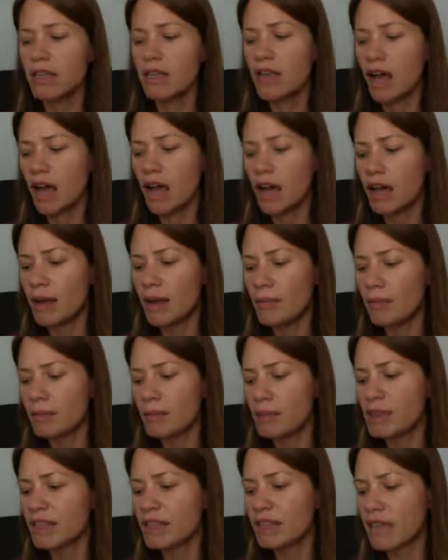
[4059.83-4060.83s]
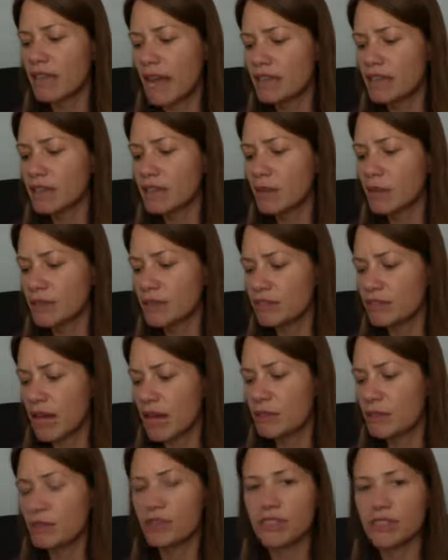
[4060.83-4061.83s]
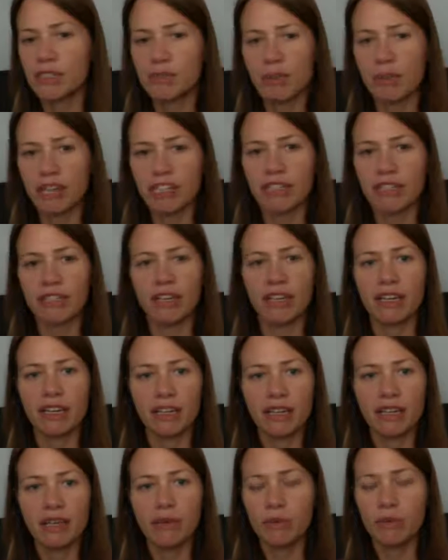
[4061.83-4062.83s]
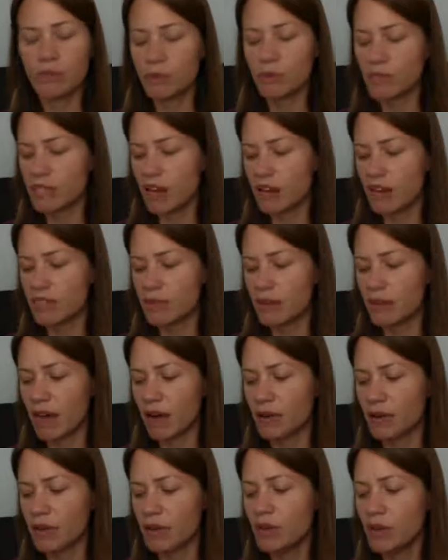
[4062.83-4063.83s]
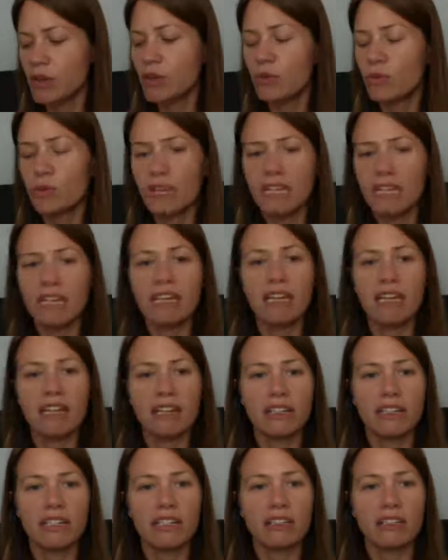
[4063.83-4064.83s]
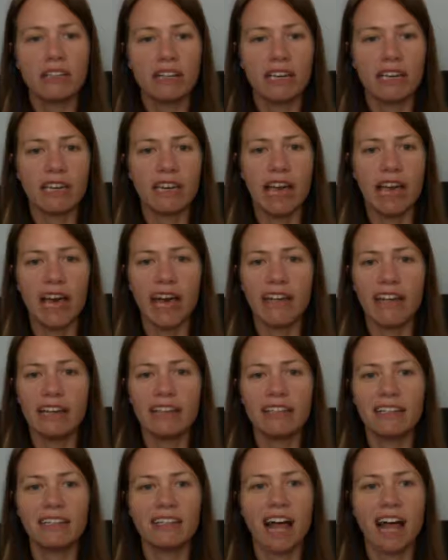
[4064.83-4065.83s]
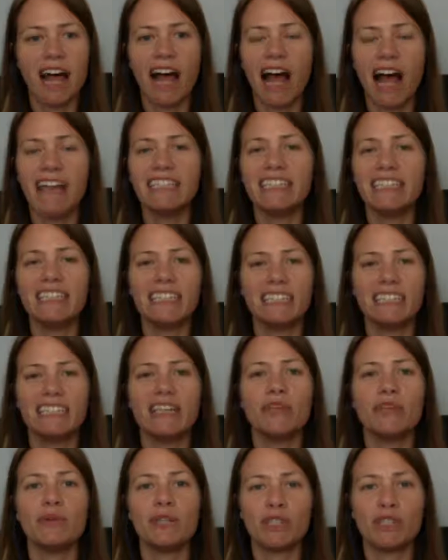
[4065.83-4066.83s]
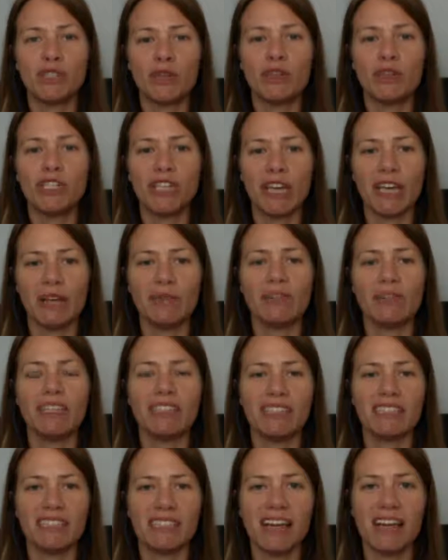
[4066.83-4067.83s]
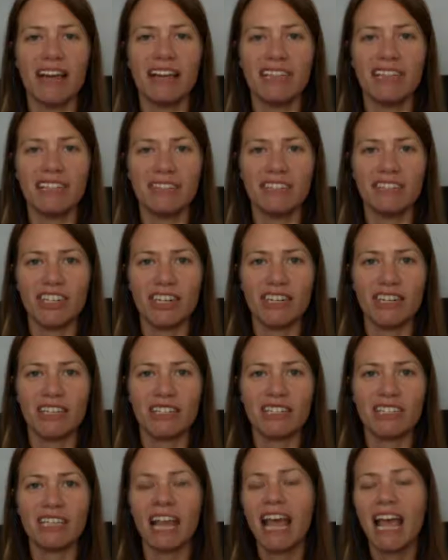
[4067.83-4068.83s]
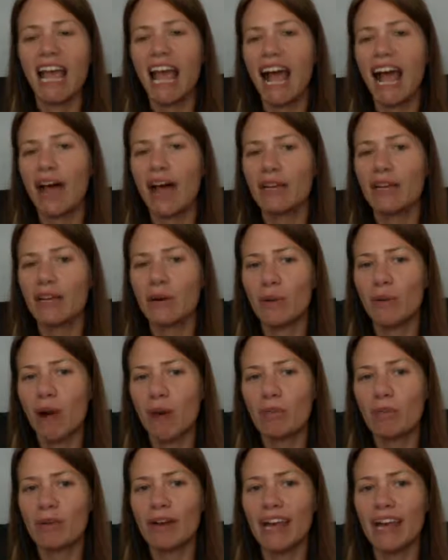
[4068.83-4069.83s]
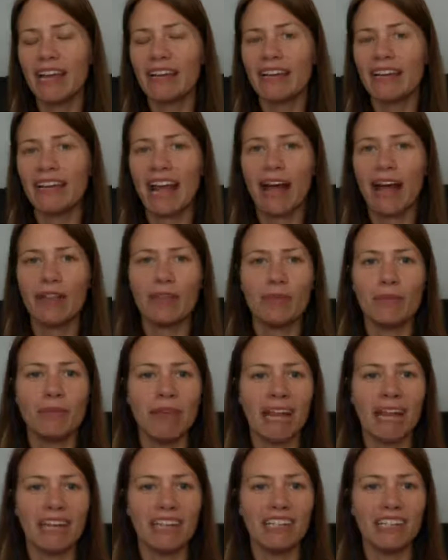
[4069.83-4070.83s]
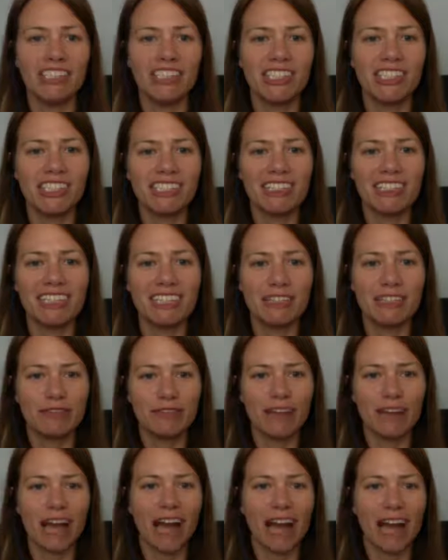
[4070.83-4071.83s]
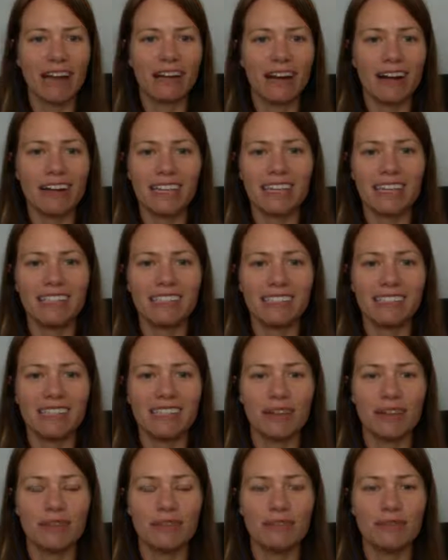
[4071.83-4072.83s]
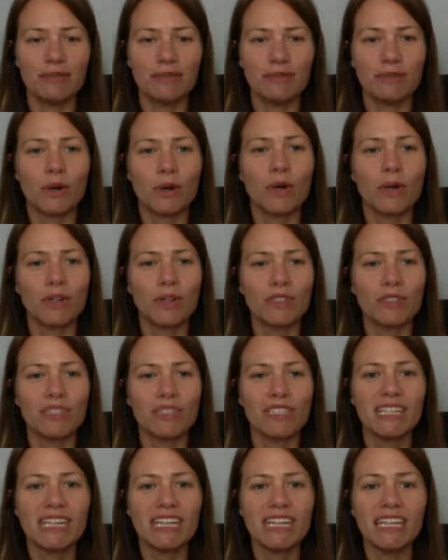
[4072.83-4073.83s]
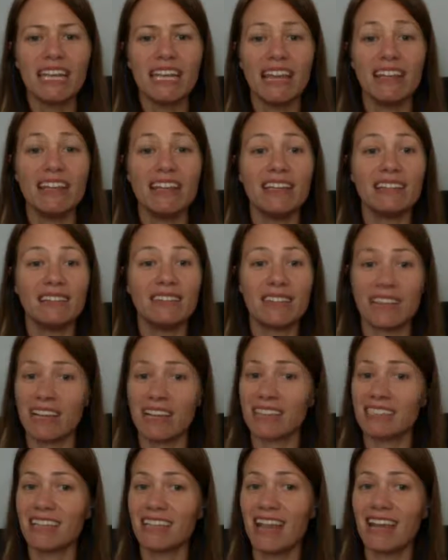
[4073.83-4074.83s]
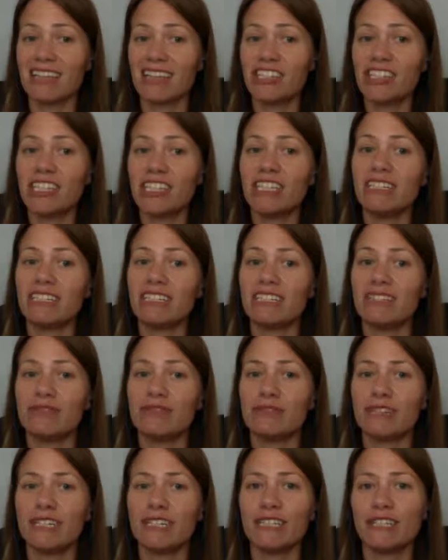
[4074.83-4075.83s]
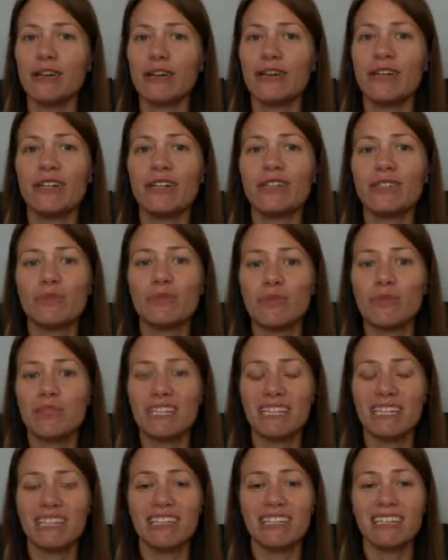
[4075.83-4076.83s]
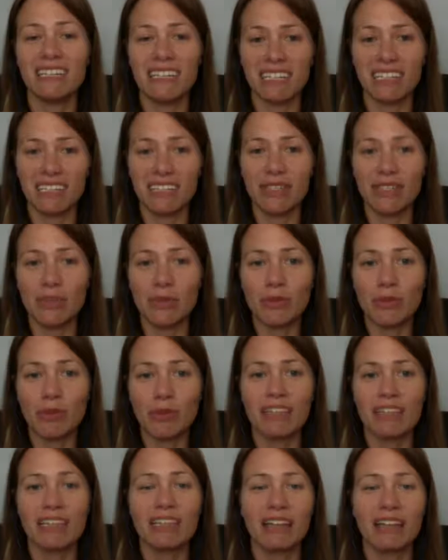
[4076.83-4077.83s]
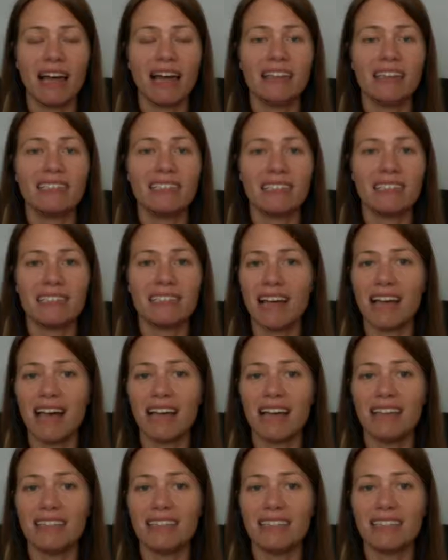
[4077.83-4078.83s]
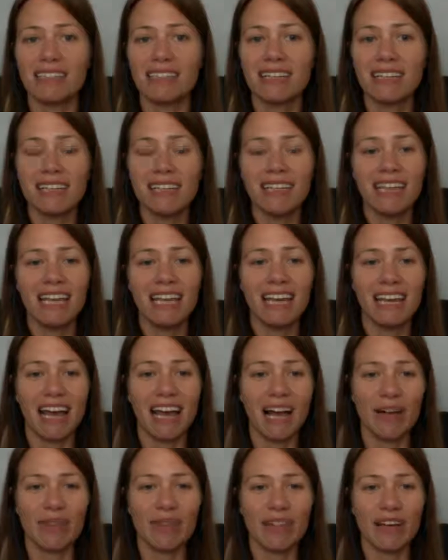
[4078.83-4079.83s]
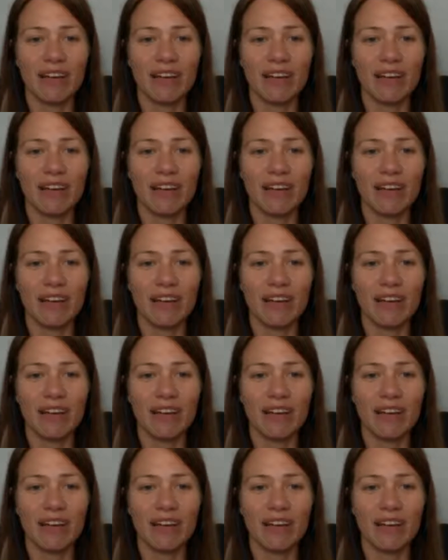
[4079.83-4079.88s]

But the last couple of chapters especially, which we talked about, really get into looking at ideas that you would associate with a society of genes, how they cooperate, how they're managed, the different hierarchies of roles, and then things like cheats and freeloaders, which we didn't get to, but the lines and signs, and how their